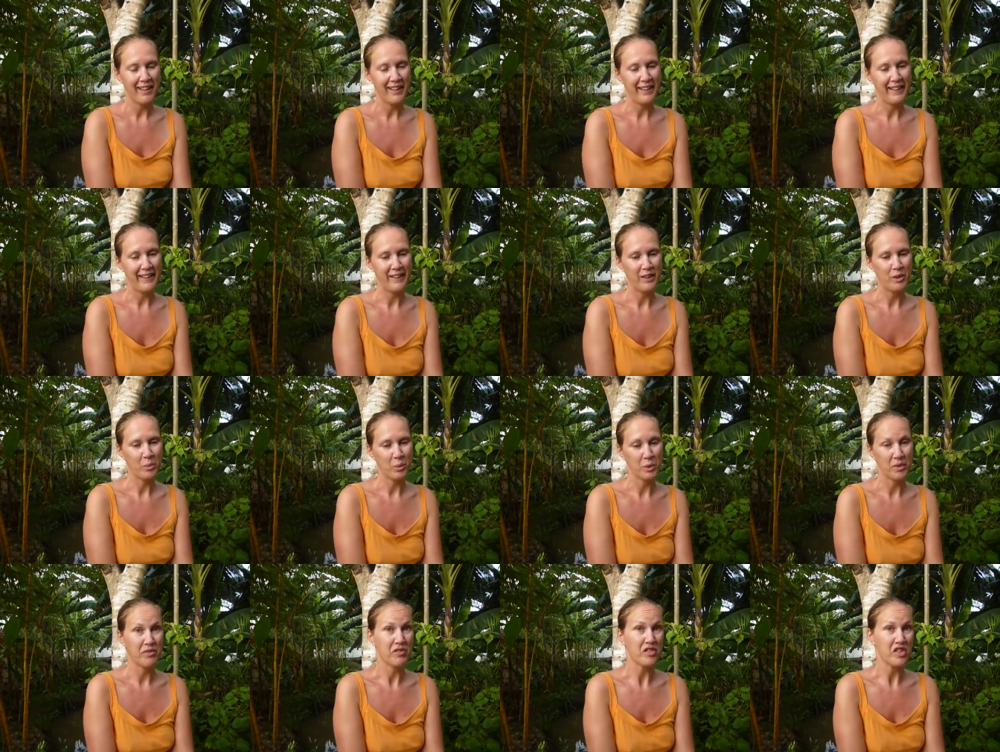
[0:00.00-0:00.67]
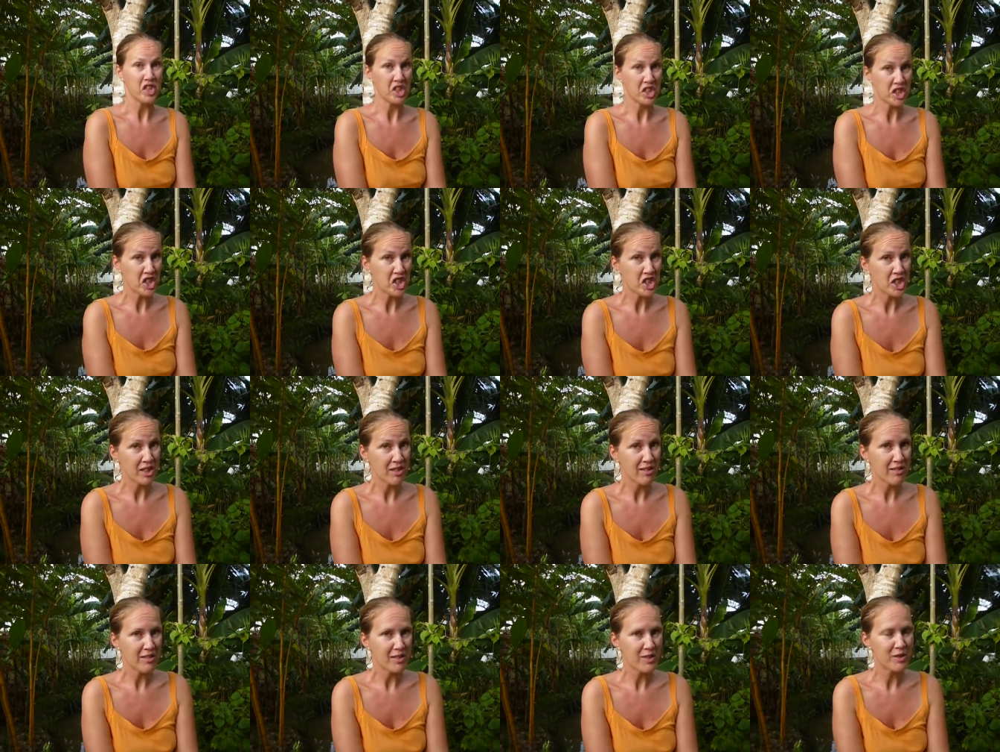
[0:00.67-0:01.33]
and with
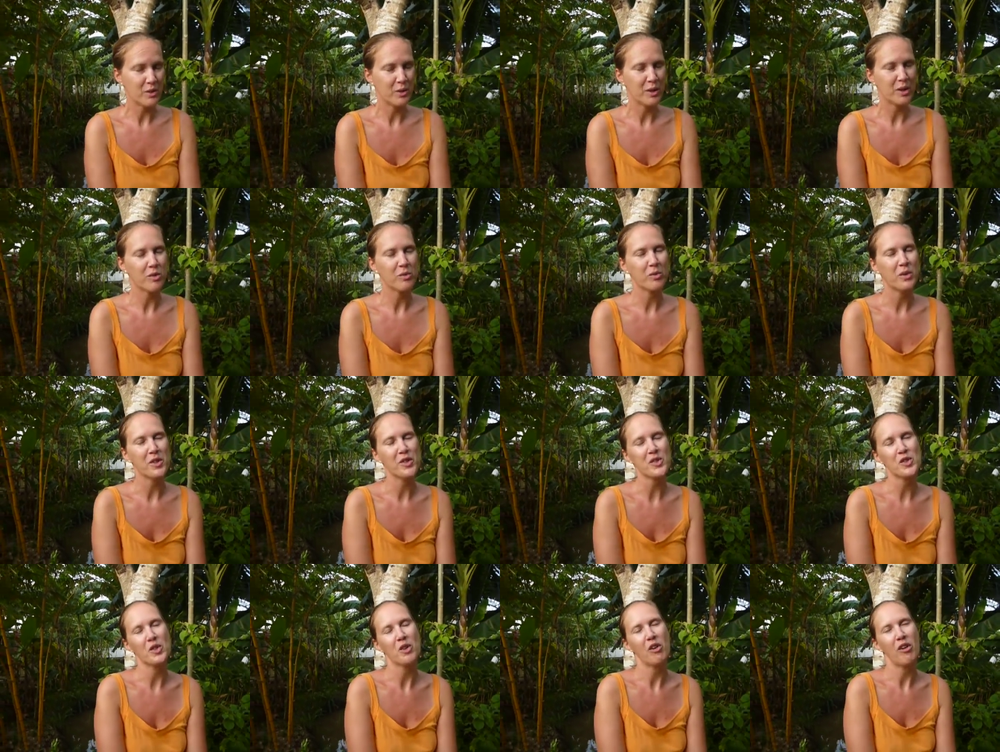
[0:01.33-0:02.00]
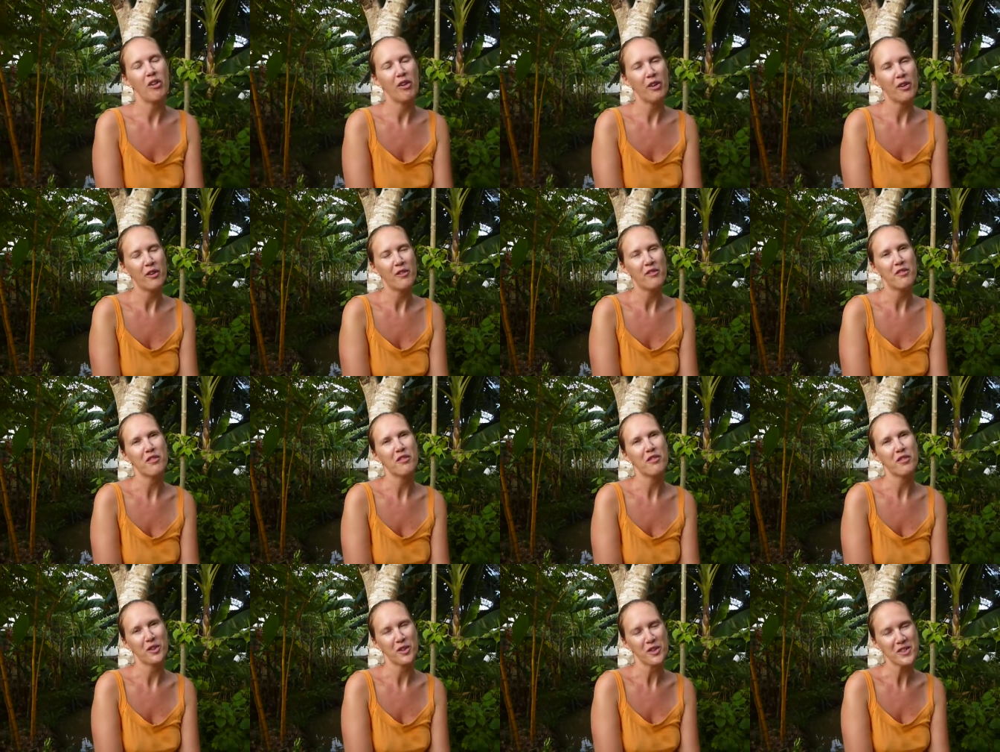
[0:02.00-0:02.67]
teaching, so it was a lot of
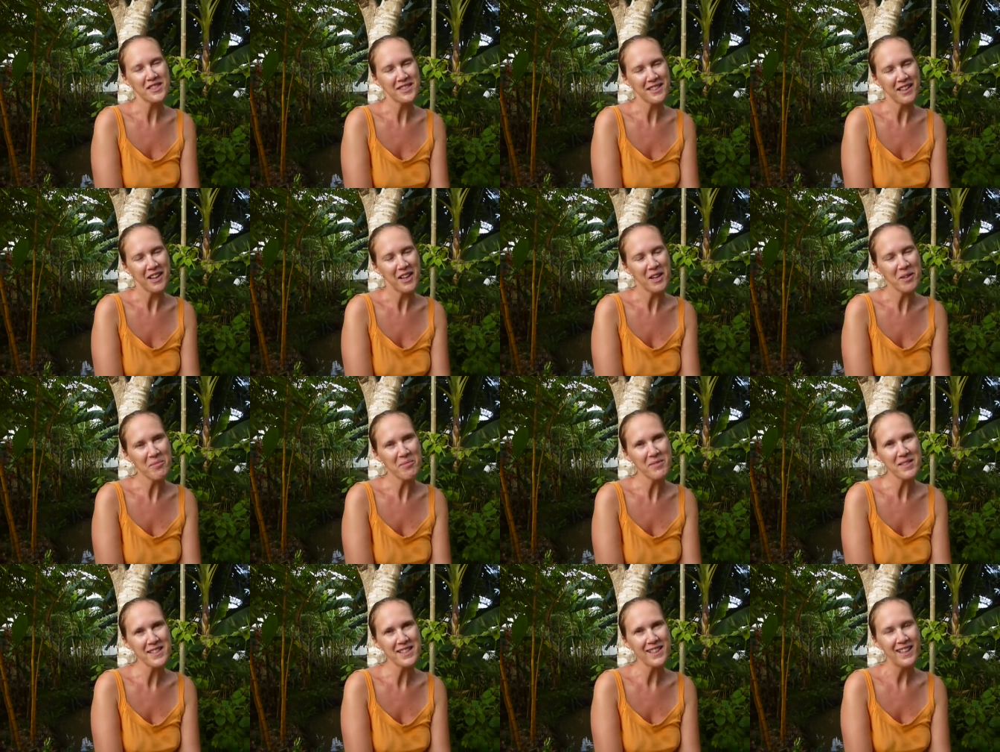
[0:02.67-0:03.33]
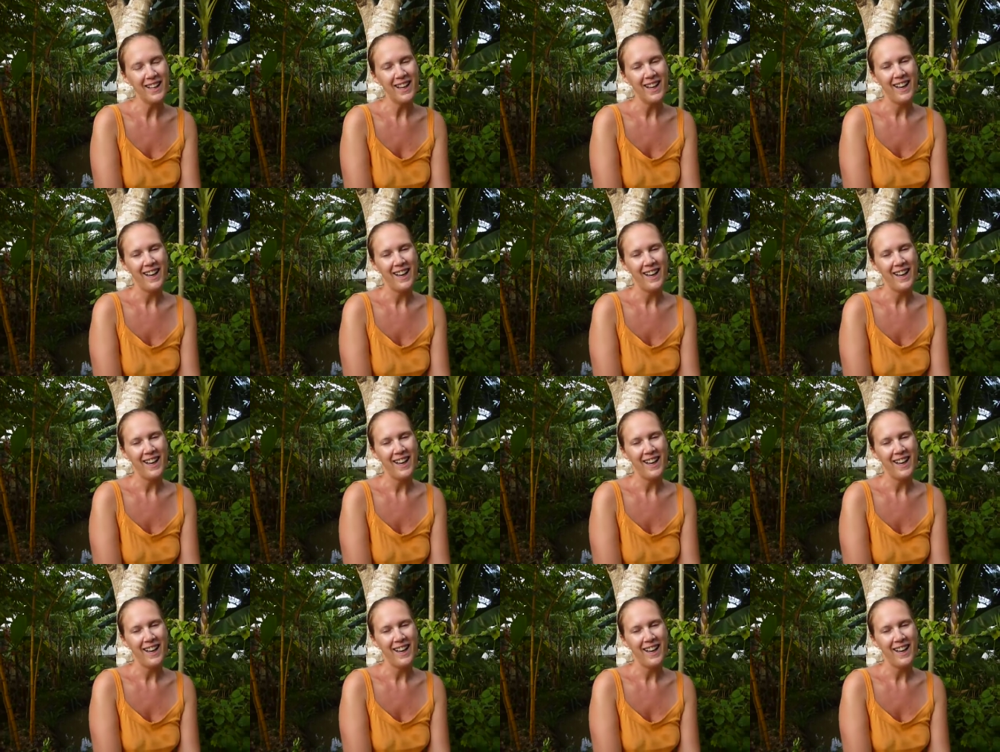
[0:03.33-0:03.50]
first times.